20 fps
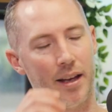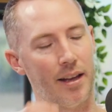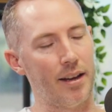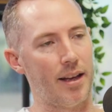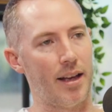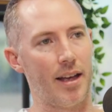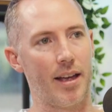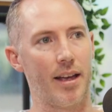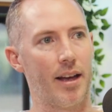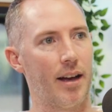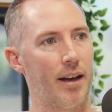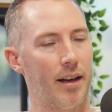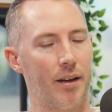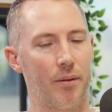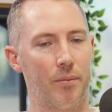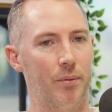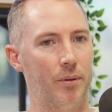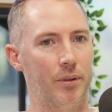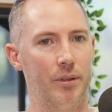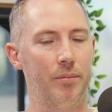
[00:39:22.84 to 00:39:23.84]
And AI
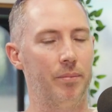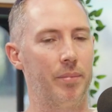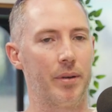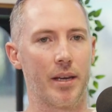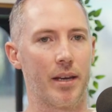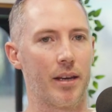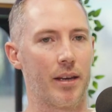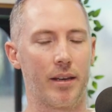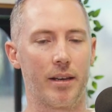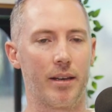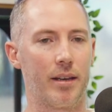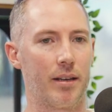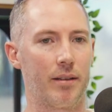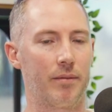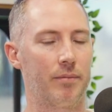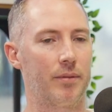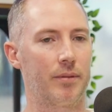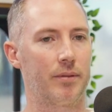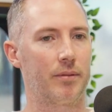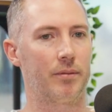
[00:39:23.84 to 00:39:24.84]
will be
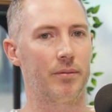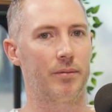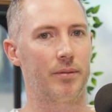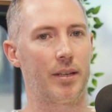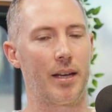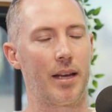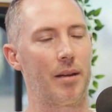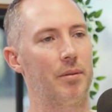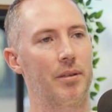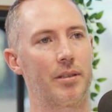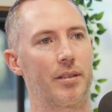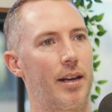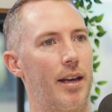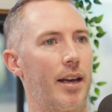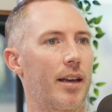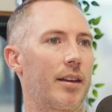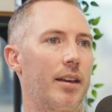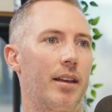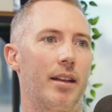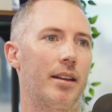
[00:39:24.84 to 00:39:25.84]
able to
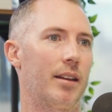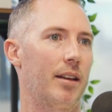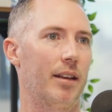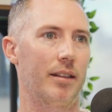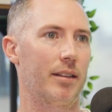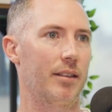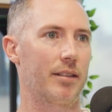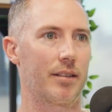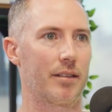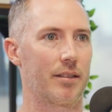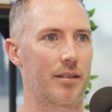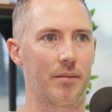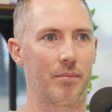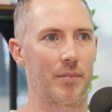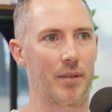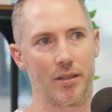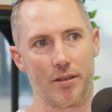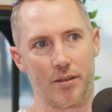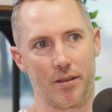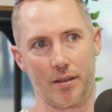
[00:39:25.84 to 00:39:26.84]
hack any other system
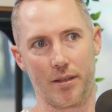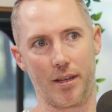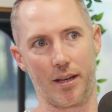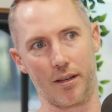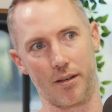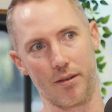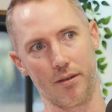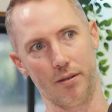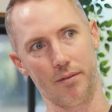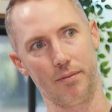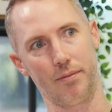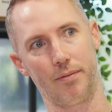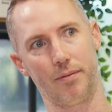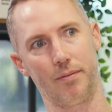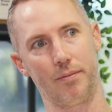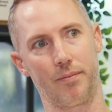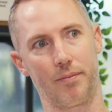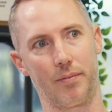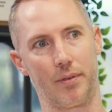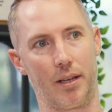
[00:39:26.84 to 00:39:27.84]
that you could think of
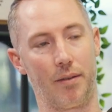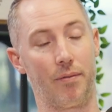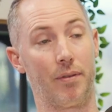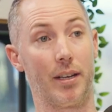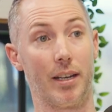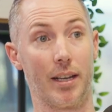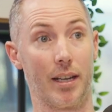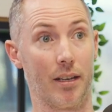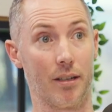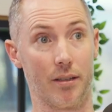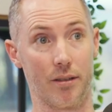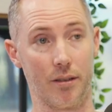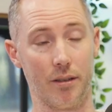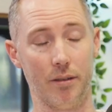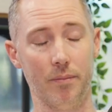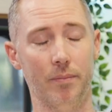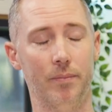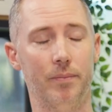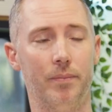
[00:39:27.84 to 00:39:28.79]
if it needed to.